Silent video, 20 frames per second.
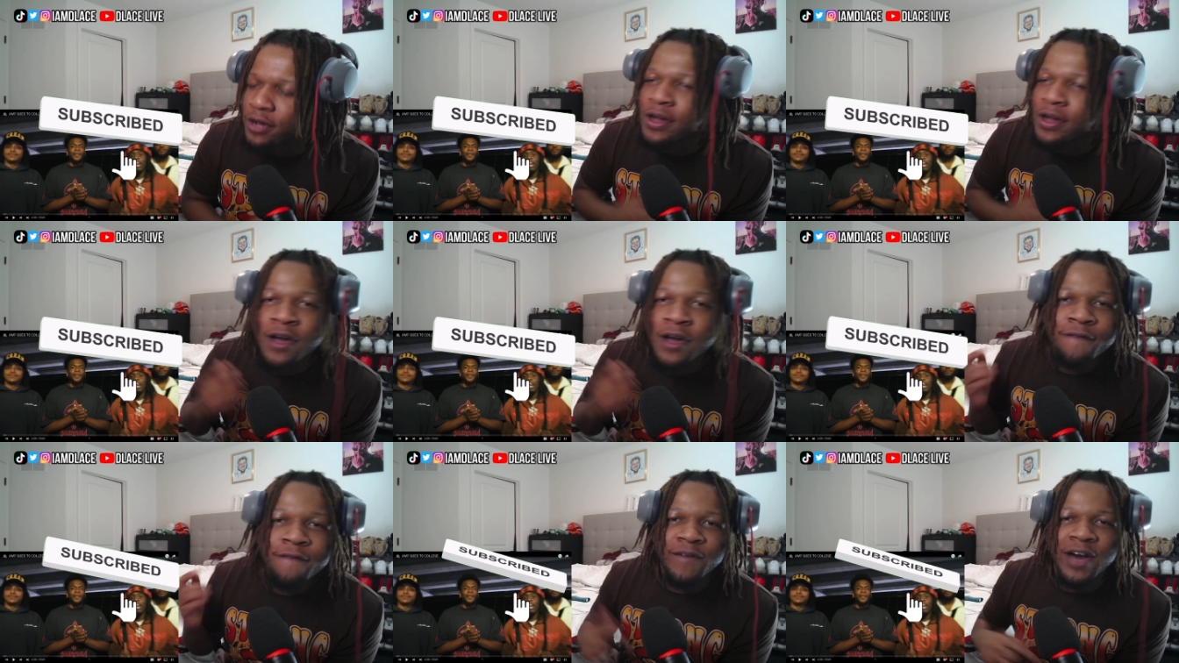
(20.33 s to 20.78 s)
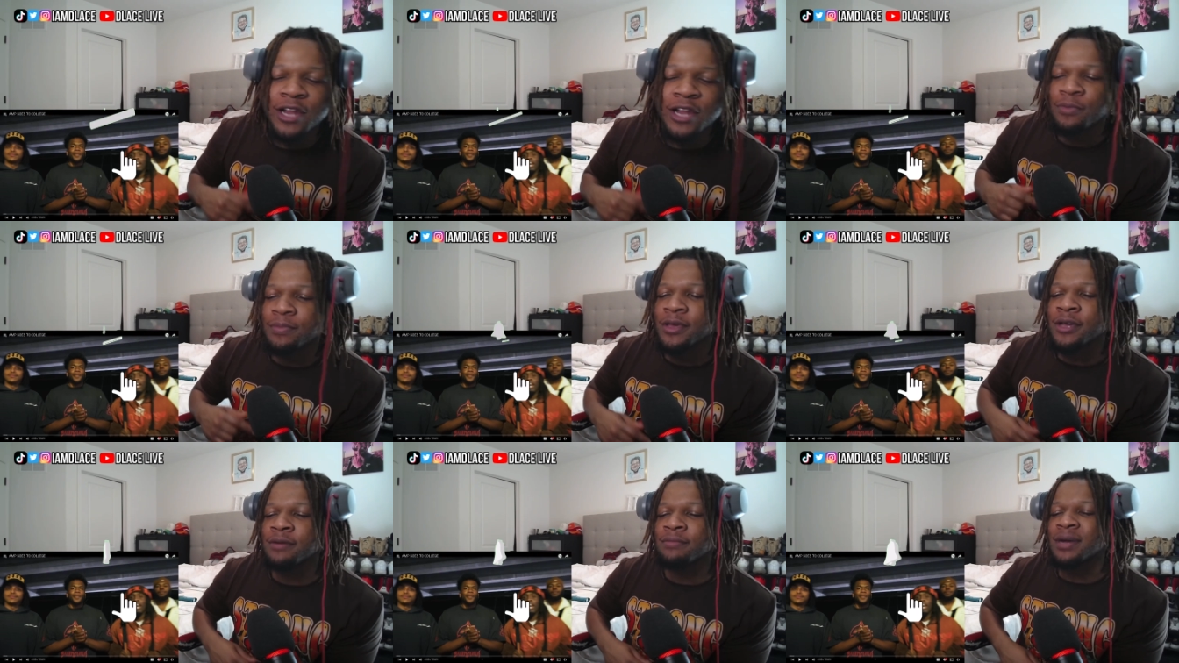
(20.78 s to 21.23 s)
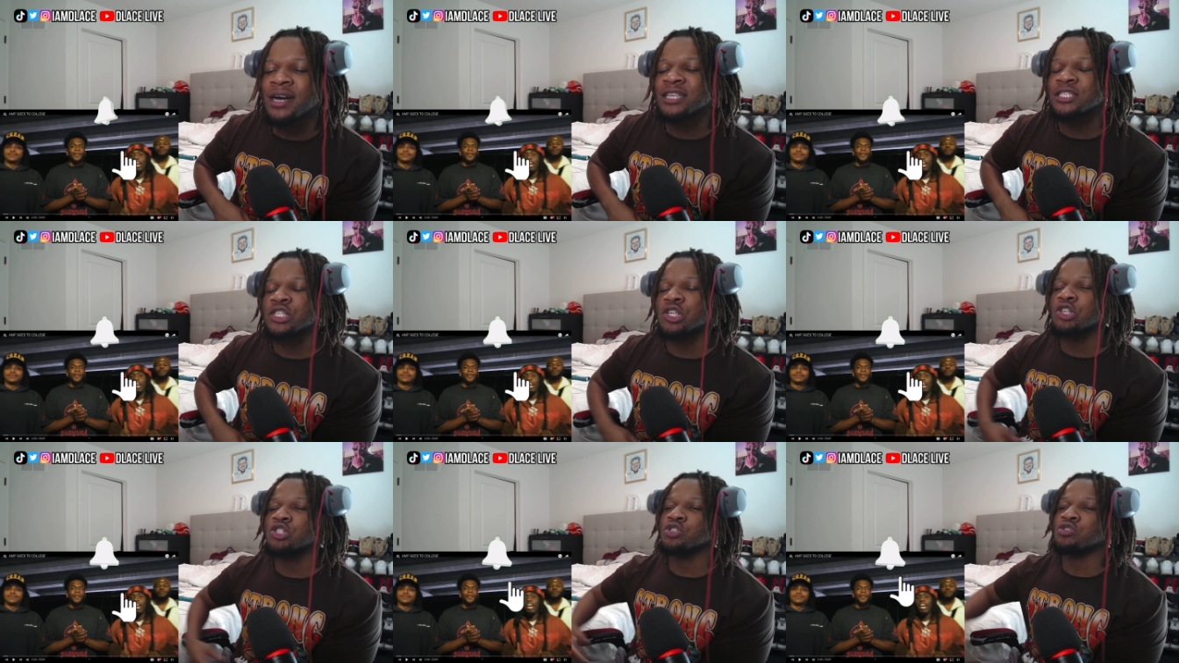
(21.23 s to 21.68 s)
Follow me on my
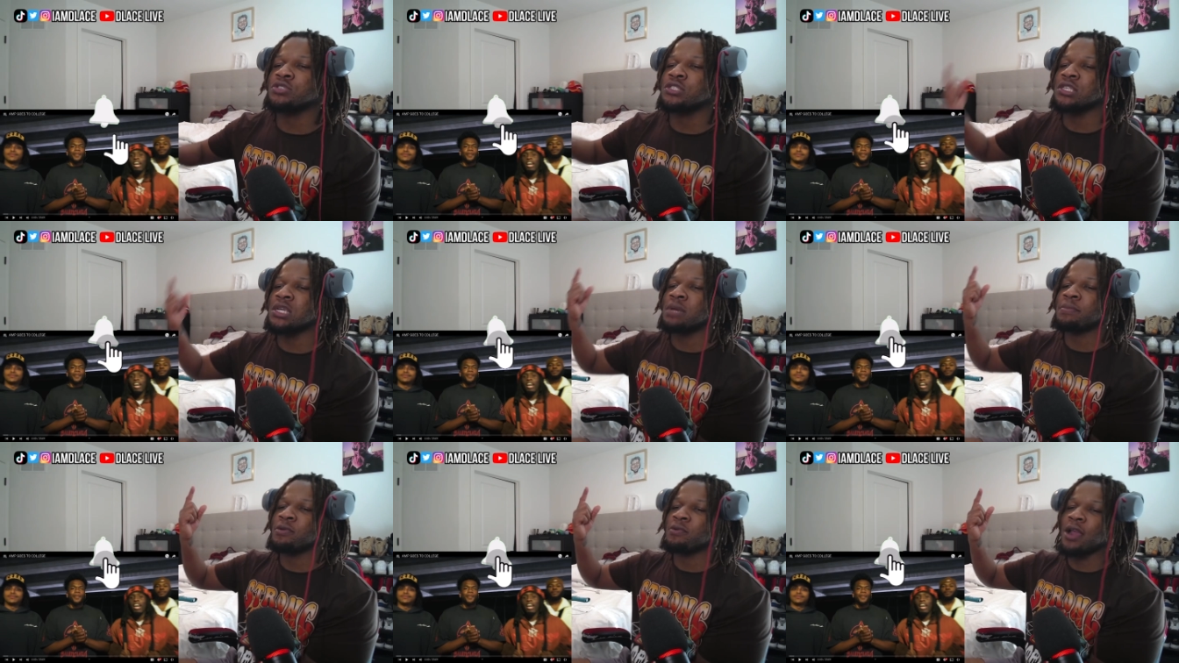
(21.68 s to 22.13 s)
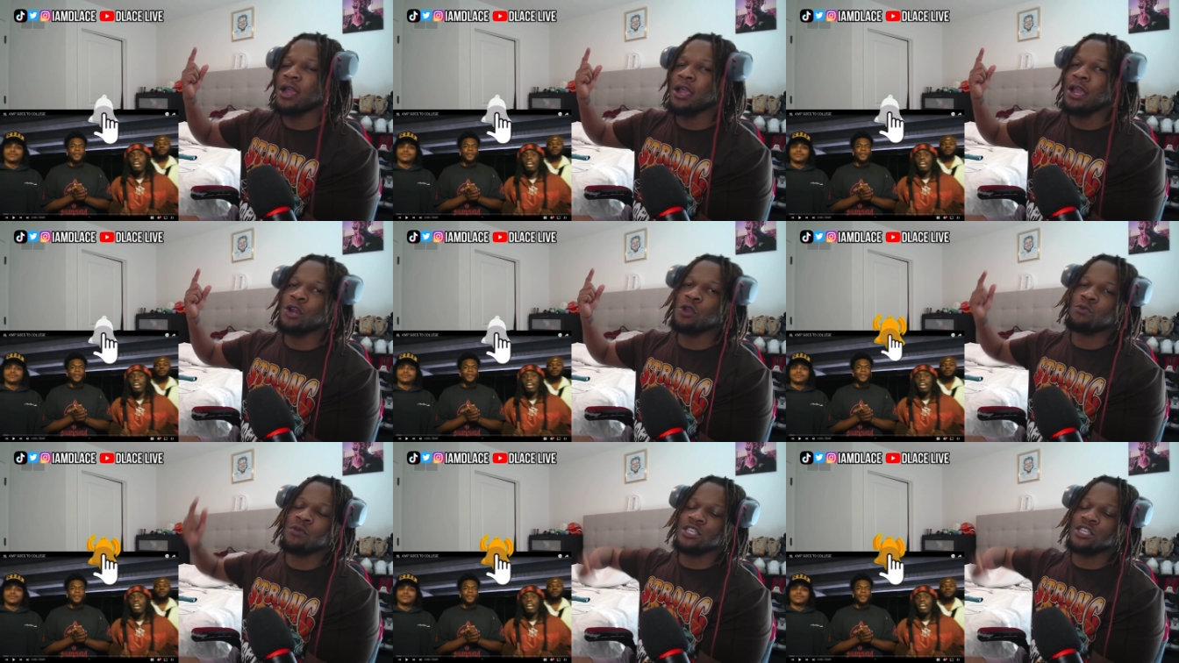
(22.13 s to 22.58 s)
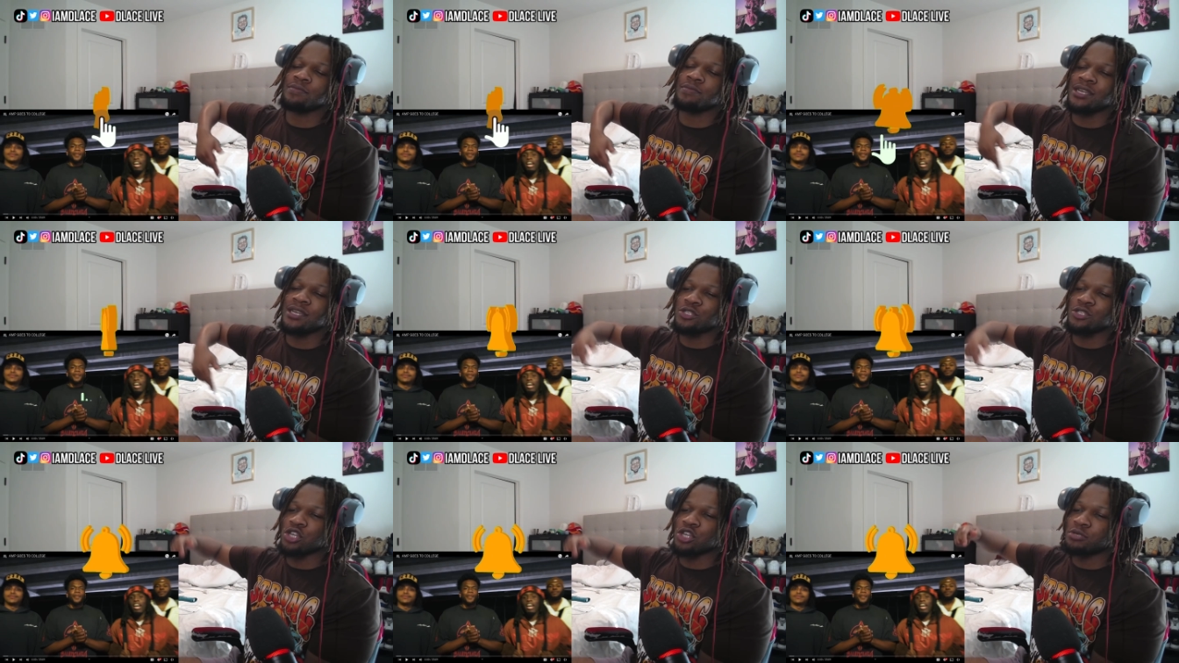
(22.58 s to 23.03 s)
socials, I'll be right here in the recipe
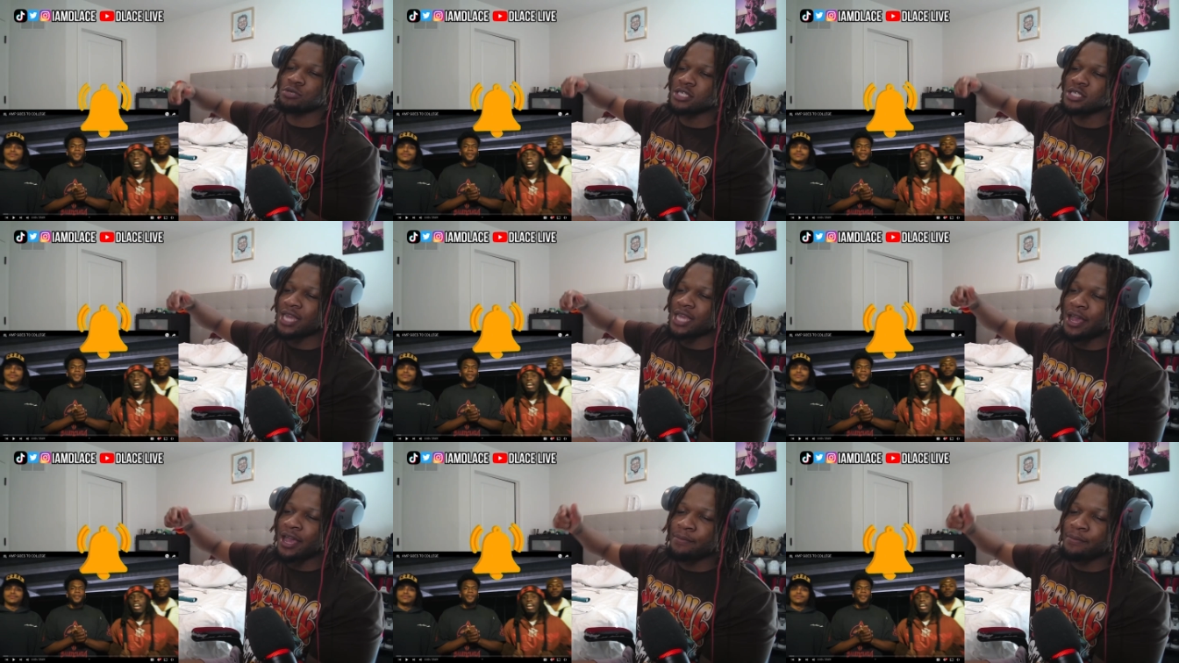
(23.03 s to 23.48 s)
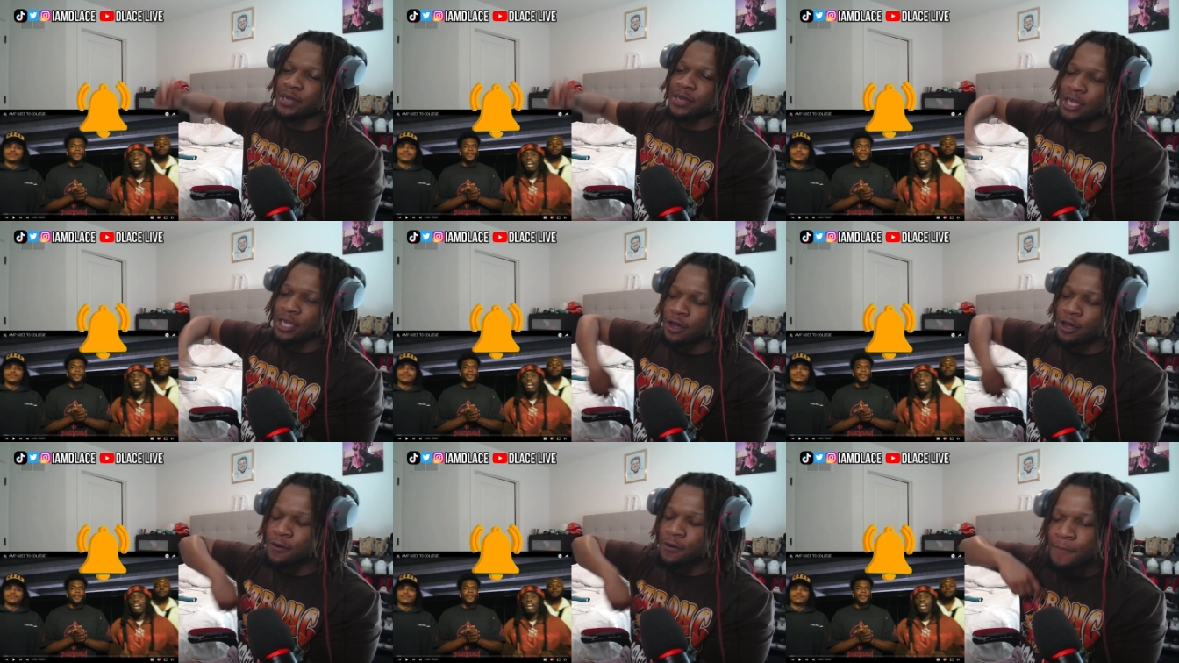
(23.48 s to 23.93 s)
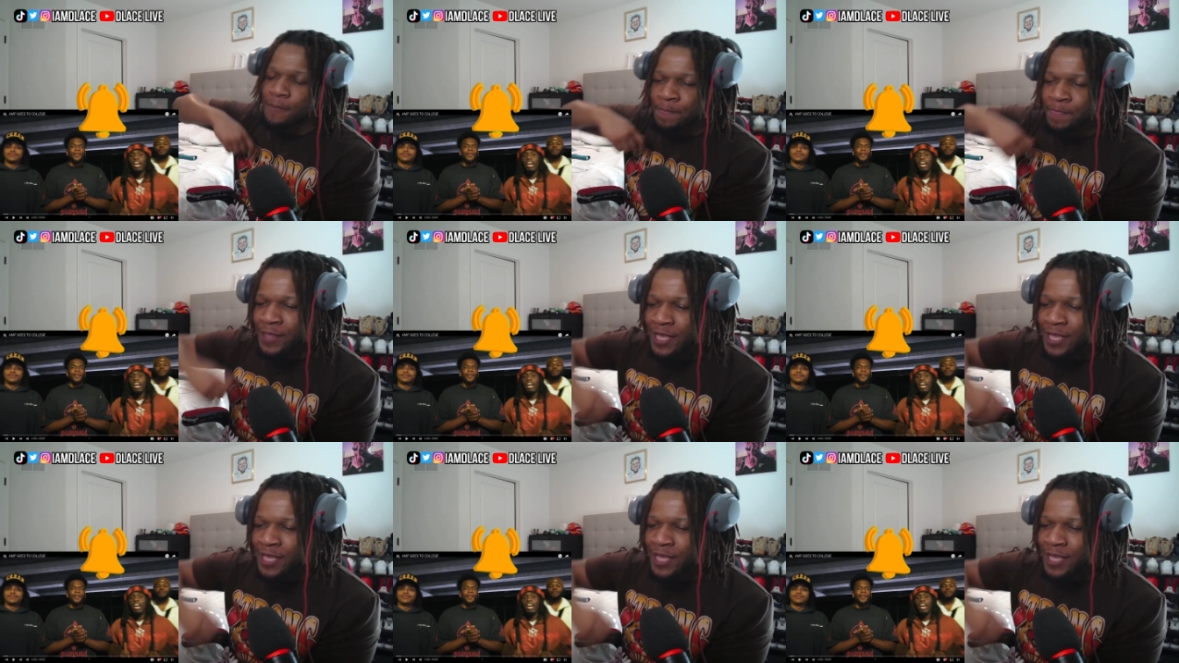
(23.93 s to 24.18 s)
in the description down below.